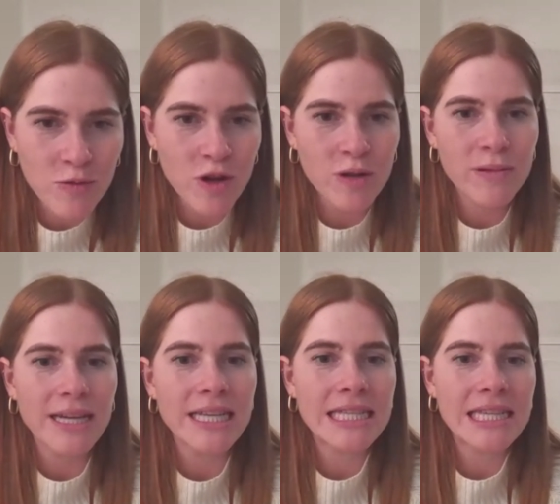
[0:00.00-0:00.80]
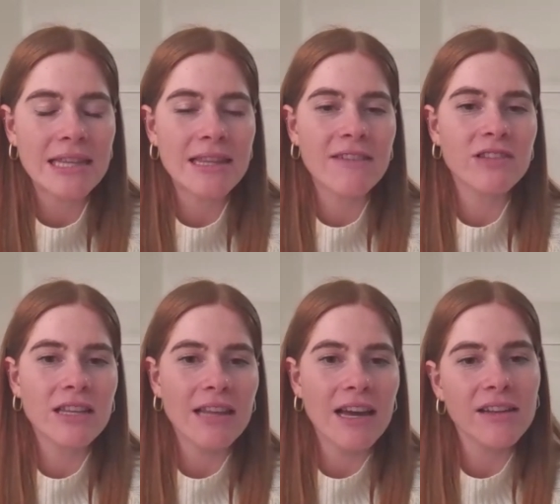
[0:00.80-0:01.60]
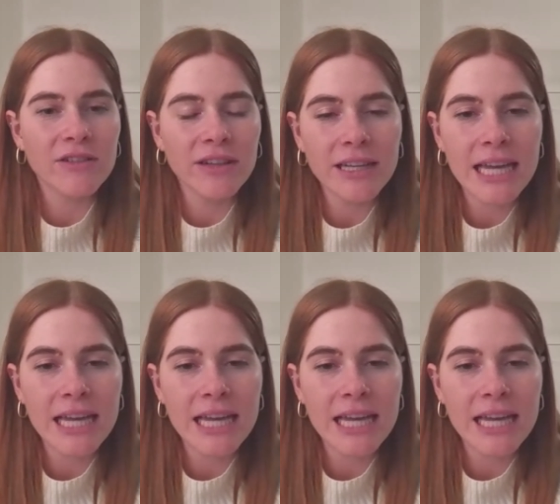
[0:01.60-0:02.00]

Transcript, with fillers: workplace. And they've done that on